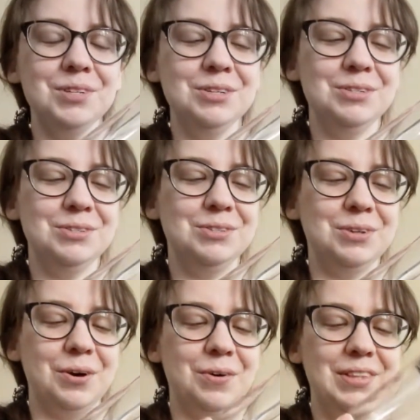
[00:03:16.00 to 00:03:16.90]

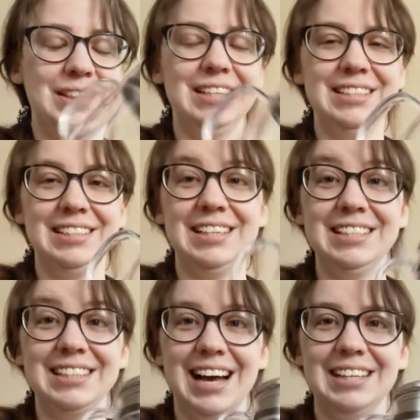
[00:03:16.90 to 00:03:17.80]
So this is
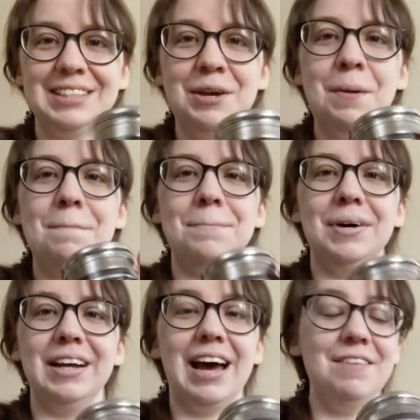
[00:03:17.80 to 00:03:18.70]
glass,
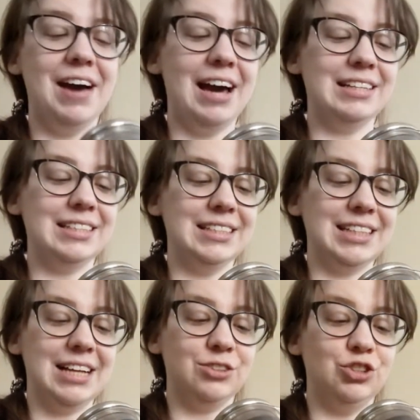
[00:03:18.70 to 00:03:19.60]
but I've had it since
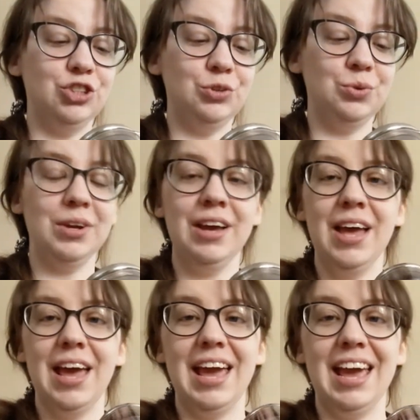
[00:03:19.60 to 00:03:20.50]
last June
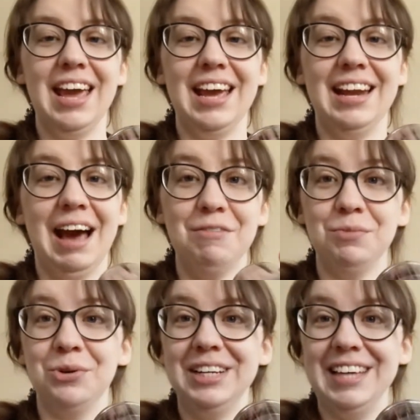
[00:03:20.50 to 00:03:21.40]
and haven't
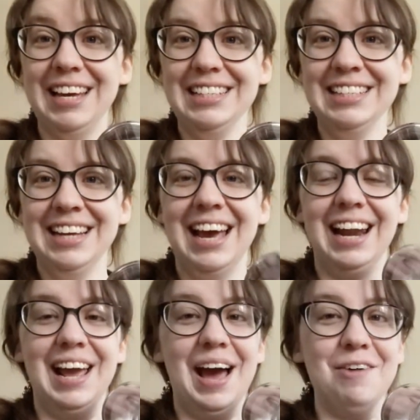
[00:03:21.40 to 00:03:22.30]
broken it yet, and
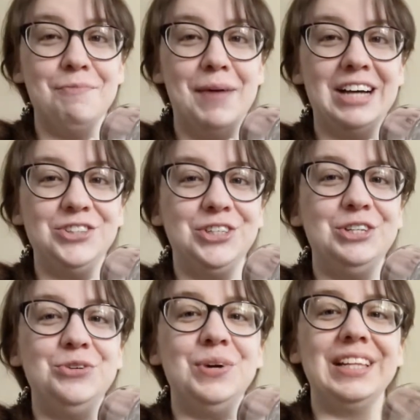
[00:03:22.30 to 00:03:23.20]
I have bashed it
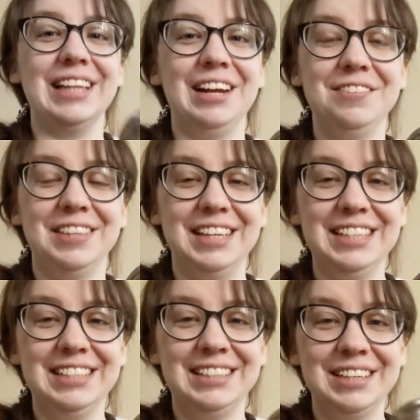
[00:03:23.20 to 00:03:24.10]
into a lot of
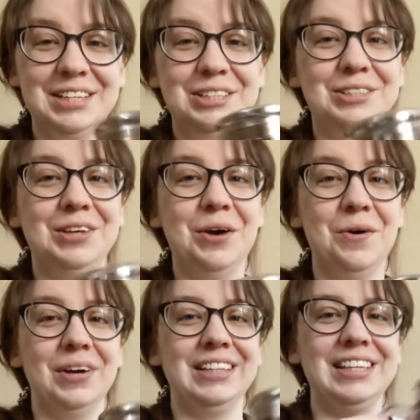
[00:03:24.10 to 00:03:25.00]
things,
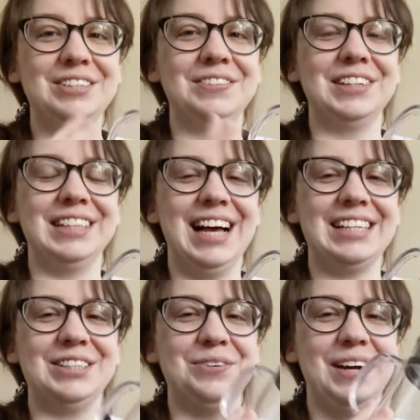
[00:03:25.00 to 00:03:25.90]
so at least for
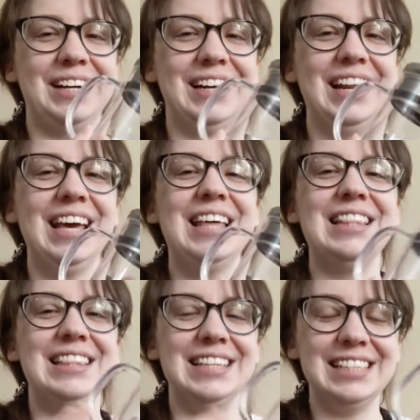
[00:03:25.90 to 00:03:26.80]
glassware,
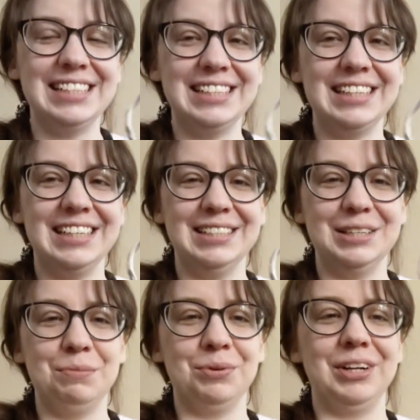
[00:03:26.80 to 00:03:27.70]
this is
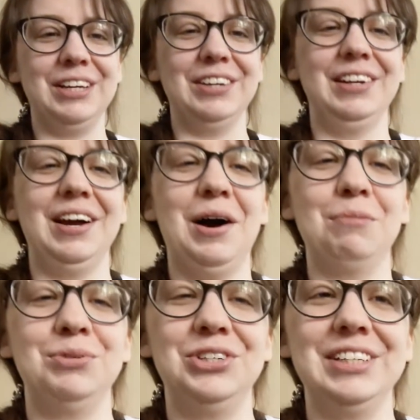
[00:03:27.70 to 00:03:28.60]
a pretty good
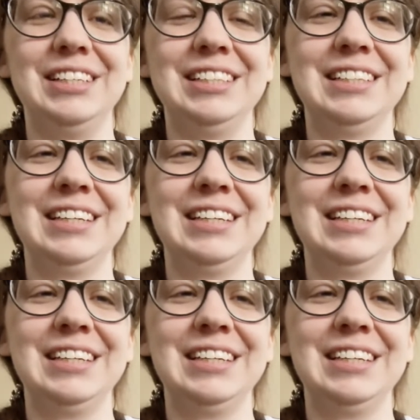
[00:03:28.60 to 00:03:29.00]
option.